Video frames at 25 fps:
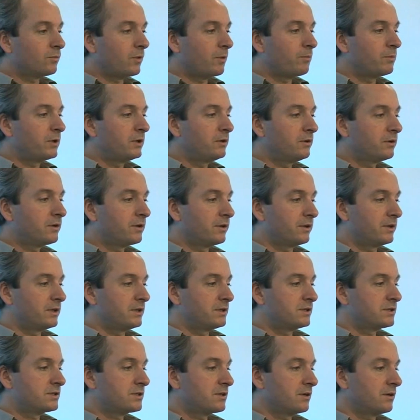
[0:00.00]
when we look at
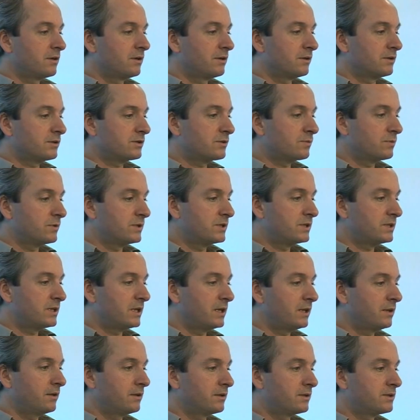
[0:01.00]
these charts, we
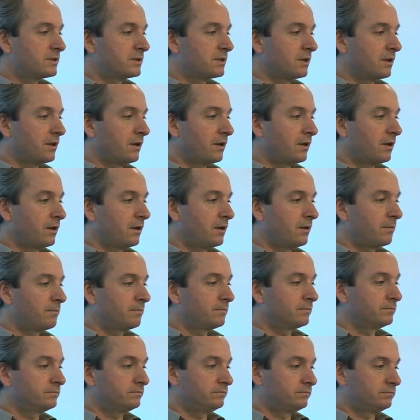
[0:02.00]
see that
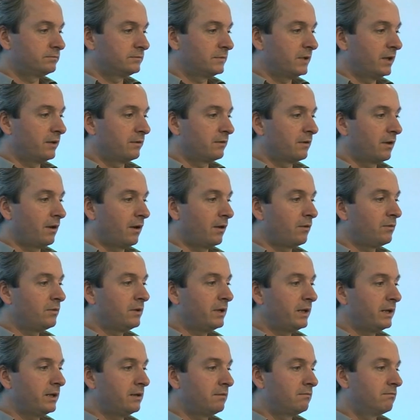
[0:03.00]

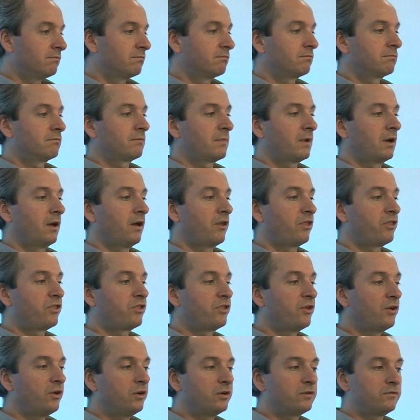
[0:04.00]
only a
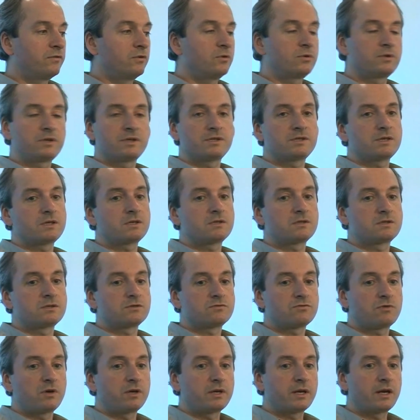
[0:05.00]
third of
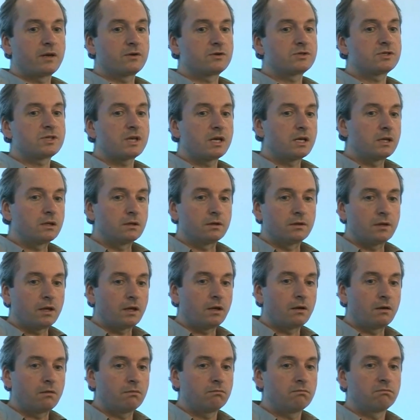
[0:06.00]
organisations right now say that
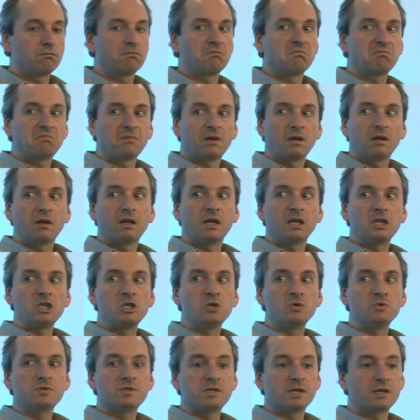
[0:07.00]
they're
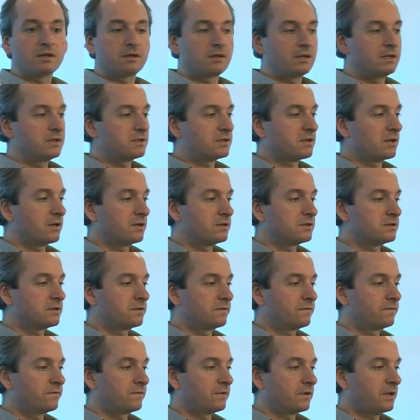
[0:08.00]
using these kinds
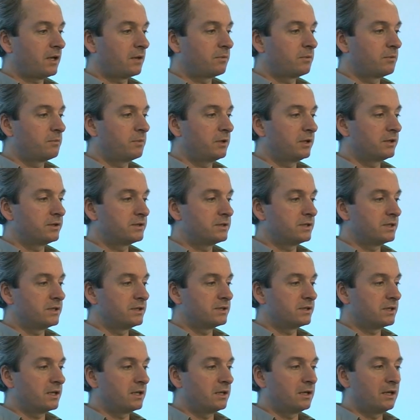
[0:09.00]
of
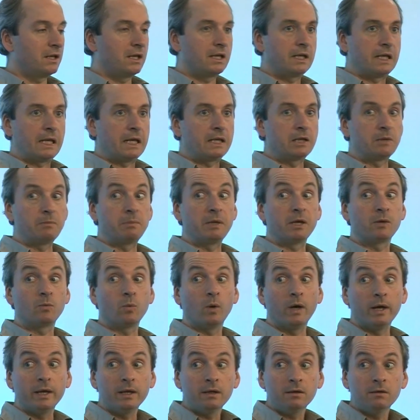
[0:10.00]
capabilities in a big
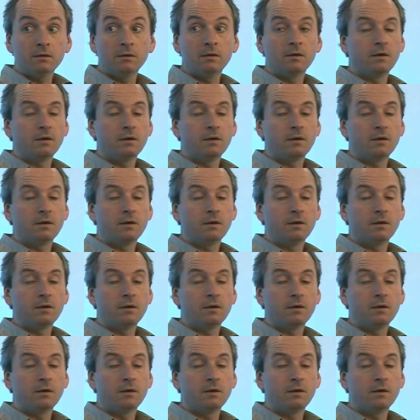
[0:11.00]
way.